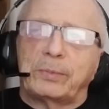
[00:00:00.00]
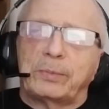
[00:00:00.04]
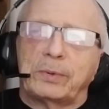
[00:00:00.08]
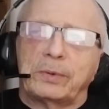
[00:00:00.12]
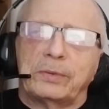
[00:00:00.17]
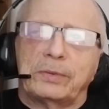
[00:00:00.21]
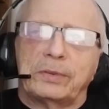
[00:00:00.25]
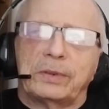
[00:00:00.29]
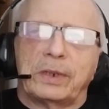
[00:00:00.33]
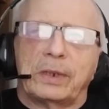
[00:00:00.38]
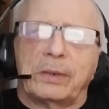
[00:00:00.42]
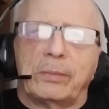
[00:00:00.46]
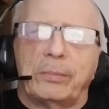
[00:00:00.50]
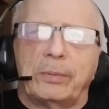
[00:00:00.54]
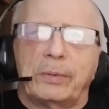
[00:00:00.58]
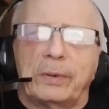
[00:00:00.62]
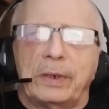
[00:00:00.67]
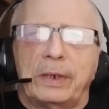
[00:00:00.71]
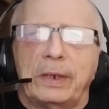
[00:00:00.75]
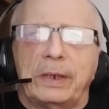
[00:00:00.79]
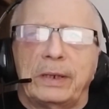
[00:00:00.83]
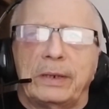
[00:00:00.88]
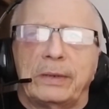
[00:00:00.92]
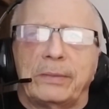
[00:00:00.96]
in the
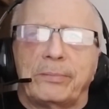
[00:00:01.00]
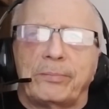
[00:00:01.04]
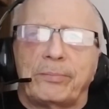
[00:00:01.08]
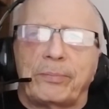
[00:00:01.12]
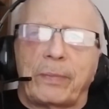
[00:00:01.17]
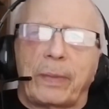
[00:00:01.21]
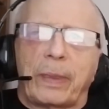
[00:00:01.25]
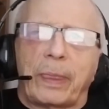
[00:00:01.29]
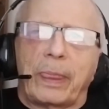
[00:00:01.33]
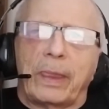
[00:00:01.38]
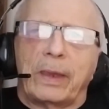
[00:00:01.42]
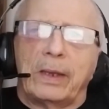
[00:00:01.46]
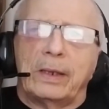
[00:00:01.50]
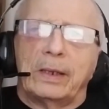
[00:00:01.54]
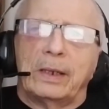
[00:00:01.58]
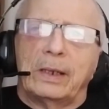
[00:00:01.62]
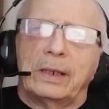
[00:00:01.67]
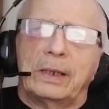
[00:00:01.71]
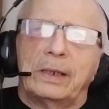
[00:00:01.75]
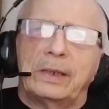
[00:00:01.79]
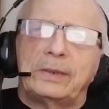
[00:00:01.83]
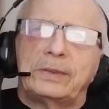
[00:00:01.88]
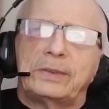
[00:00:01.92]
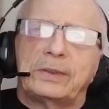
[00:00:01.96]
brain. It
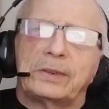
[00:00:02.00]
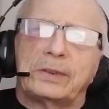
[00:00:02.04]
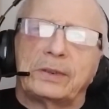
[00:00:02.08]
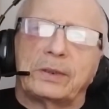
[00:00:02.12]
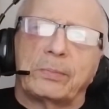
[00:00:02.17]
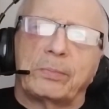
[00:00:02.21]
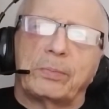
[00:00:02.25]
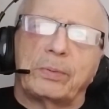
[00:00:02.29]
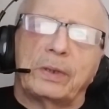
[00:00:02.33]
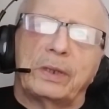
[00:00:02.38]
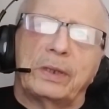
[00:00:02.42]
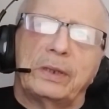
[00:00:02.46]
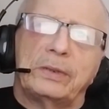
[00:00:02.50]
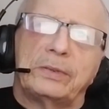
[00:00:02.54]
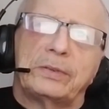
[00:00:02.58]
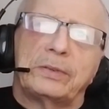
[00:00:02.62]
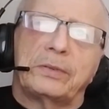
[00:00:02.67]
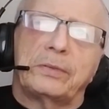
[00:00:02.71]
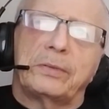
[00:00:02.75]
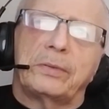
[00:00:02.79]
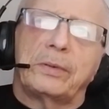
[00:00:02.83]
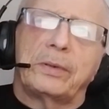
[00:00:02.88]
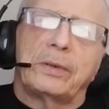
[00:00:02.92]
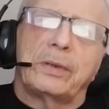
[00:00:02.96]
lessens the
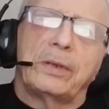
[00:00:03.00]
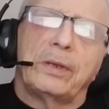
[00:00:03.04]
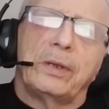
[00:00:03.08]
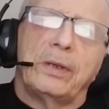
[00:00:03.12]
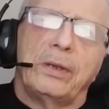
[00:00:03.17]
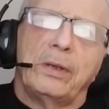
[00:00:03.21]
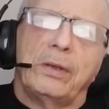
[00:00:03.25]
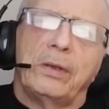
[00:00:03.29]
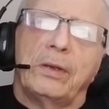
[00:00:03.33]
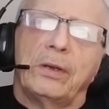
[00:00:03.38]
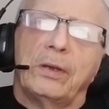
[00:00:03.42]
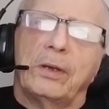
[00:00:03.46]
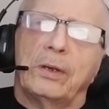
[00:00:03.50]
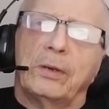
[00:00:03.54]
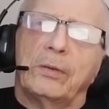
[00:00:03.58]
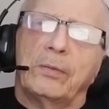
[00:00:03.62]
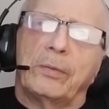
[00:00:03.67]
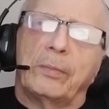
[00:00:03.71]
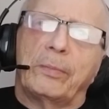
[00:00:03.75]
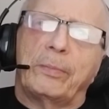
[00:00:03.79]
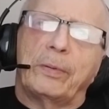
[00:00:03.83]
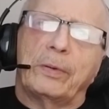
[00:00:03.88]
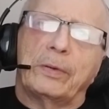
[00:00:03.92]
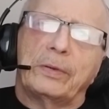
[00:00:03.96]
pleasure
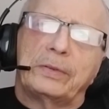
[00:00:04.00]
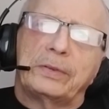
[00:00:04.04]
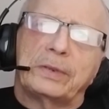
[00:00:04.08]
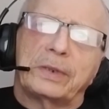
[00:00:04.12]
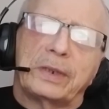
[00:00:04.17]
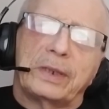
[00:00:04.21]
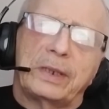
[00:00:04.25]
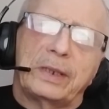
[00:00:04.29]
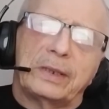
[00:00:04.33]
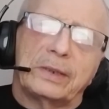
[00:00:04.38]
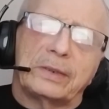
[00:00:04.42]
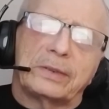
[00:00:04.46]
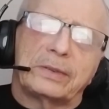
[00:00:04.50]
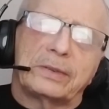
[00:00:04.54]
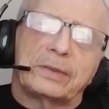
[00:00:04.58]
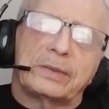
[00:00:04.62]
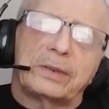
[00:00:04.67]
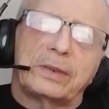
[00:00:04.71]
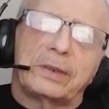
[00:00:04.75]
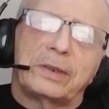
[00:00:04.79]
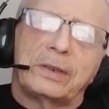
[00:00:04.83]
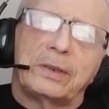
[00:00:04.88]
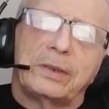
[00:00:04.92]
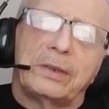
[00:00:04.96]
a person gets
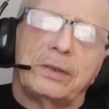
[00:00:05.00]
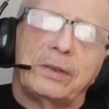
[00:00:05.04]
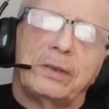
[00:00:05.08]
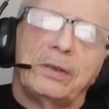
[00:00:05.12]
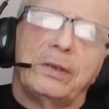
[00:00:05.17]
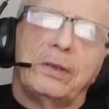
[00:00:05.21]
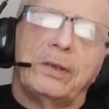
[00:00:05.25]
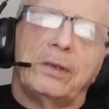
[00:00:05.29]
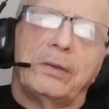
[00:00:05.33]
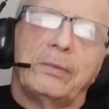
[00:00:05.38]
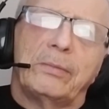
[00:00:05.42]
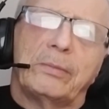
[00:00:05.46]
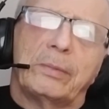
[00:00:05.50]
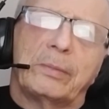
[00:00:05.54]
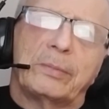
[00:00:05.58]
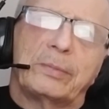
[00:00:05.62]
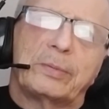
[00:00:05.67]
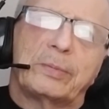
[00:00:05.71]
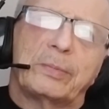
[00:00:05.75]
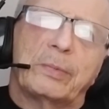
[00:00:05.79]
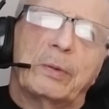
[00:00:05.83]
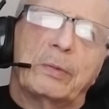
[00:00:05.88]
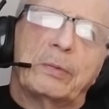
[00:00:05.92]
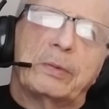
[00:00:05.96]
from
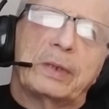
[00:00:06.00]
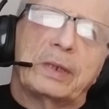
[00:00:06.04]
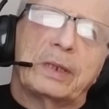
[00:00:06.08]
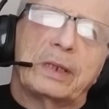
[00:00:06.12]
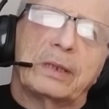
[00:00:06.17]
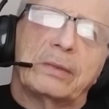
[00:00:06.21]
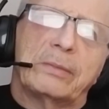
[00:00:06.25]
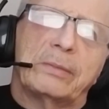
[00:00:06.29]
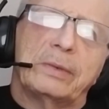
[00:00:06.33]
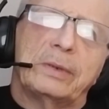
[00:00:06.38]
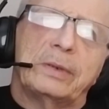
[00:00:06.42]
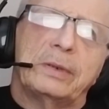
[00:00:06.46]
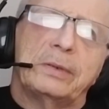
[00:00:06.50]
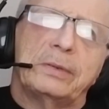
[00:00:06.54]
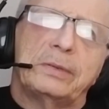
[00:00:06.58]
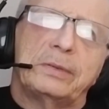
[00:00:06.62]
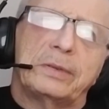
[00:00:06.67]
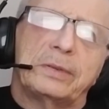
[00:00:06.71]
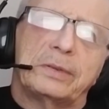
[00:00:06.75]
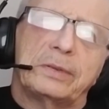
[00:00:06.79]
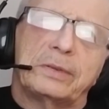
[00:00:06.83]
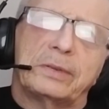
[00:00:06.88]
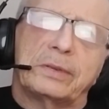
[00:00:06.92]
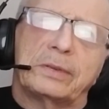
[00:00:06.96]
smoking and
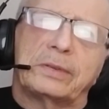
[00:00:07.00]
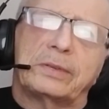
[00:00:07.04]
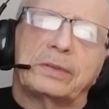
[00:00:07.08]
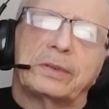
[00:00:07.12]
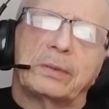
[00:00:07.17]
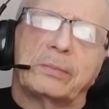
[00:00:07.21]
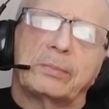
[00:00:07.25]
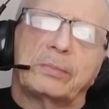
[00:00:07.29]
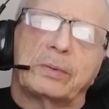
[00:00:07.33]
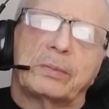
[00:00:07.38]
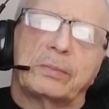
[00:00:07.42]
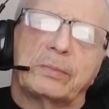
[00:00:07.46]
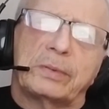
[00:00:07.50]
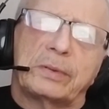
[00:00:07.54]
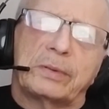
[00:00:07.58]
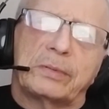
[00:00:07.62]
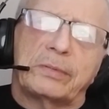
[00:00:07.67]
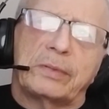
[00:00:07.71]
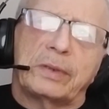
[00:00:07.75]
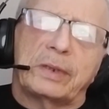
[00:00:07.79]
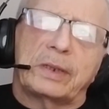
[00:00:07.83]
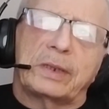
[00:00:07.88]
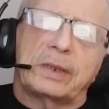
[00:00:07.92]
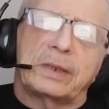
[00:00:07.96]
reduces the symptoms of
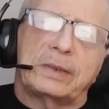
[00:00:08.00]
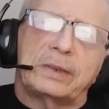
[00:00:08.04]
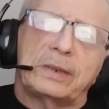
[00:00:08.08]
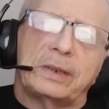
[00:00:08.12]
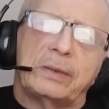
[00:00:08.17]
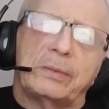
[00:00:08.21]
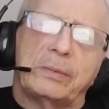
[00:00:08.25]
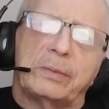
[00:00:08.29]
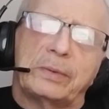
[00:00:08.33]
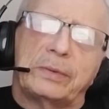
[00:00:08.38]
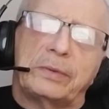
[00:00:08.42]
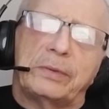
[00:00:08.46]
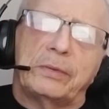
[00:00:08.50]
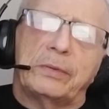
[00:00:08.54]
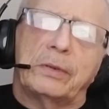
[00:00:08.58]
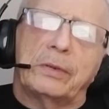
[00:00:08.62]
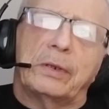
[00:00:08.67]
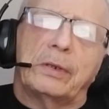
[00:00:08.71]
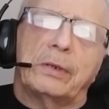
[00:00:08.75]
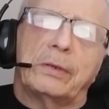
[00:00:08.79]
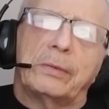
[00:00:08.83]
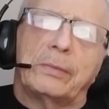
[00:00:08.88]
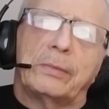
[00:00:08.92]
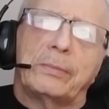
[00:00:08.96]
nicotine
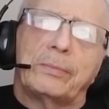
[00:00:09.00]
withdrawal.